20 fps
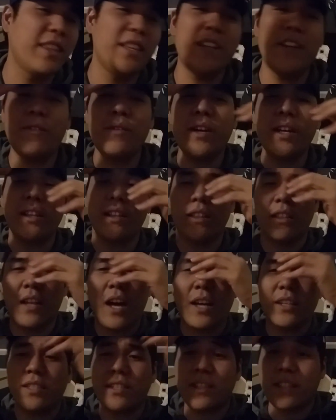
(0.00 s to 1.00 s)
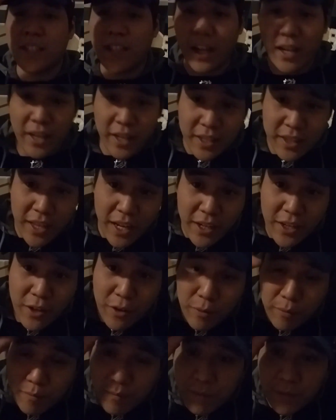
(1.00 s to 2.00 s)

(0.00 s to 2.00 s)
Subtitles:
you know what? Losses suck. They do.